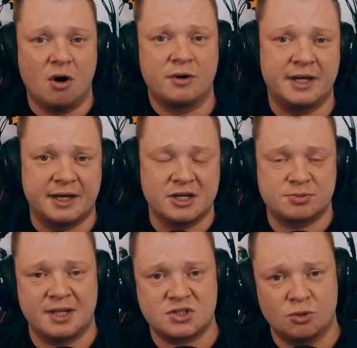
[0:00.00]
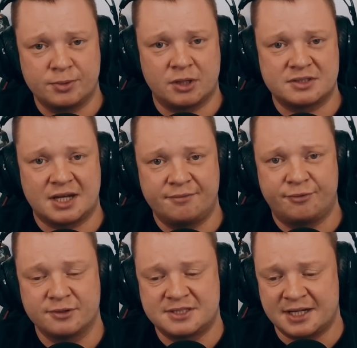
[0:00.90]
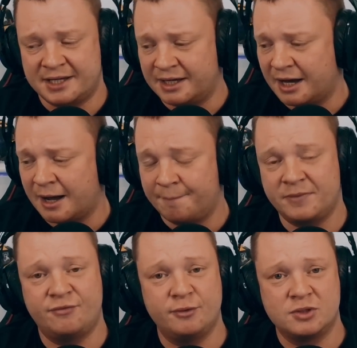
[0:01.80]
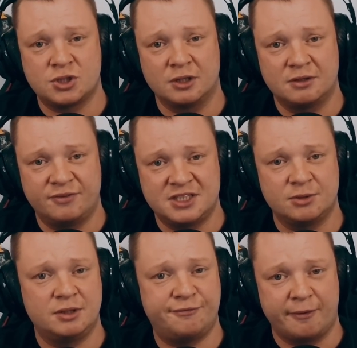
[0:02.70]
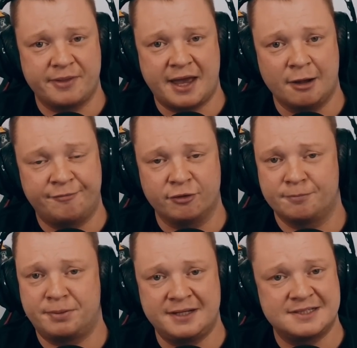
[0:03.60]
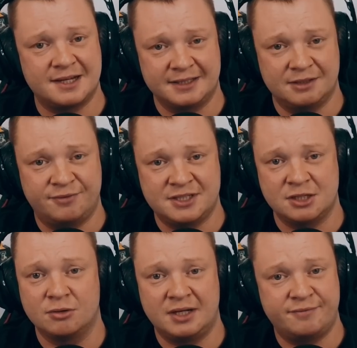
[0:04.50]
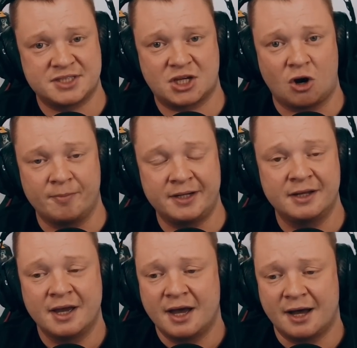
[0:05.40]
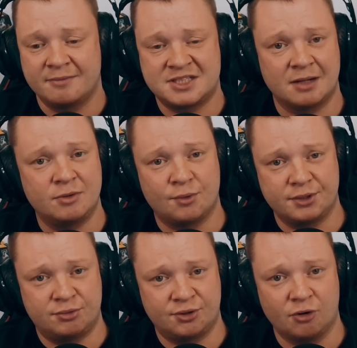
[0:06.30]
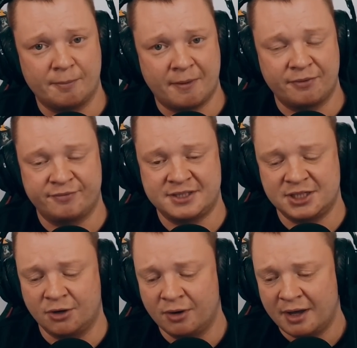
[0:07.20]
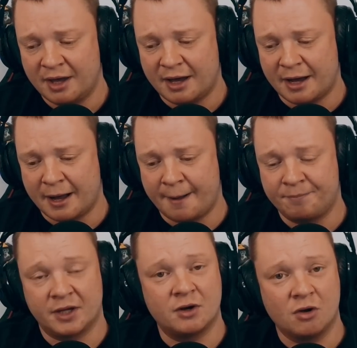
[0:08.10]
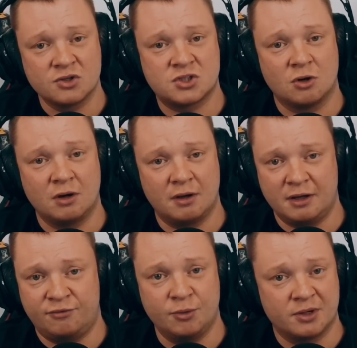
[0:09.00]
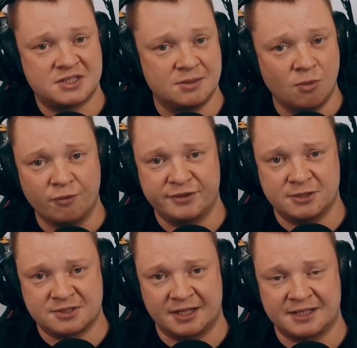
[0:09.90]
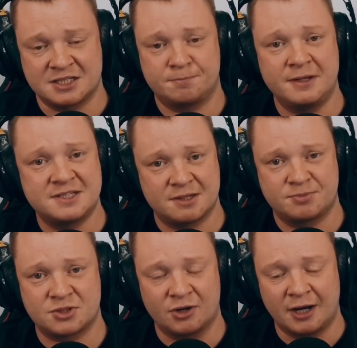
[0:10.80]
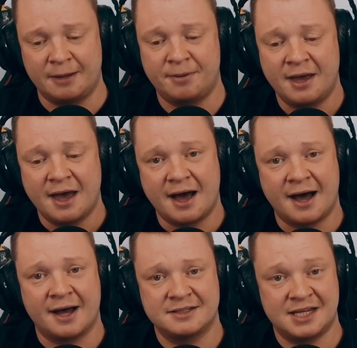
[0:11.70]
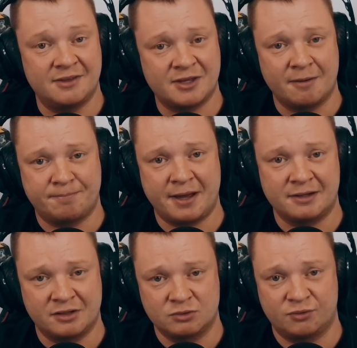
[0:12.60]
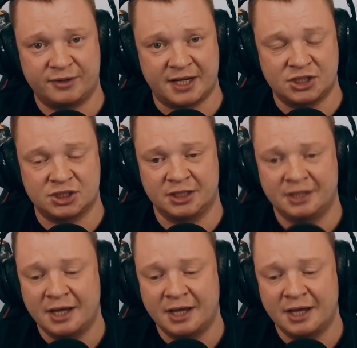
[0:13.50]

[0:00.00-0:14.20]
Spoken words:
Okay guys, well that's all we got time for today. If you enjoyed the video and you found that helpful, please like the video, leave us a comment, tell me what you thought about the video. And also, if you want to see more videos like this, please subscribe and hit that bell notification